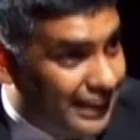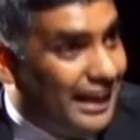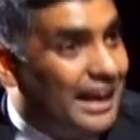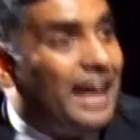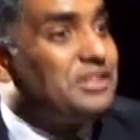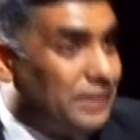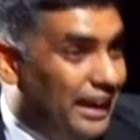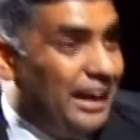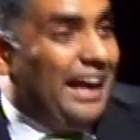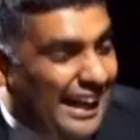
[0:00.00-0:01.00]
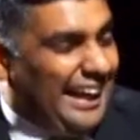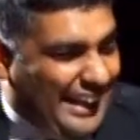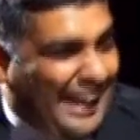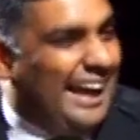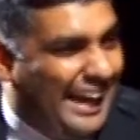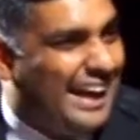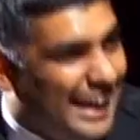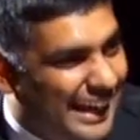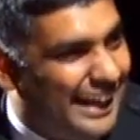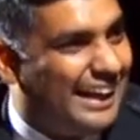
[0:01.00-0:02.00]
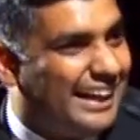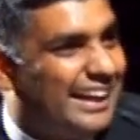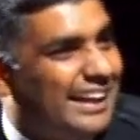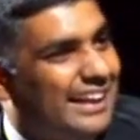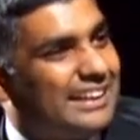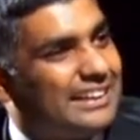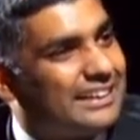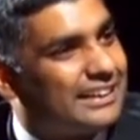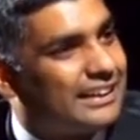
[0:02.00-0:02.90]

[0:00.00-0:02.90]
Okay. What is the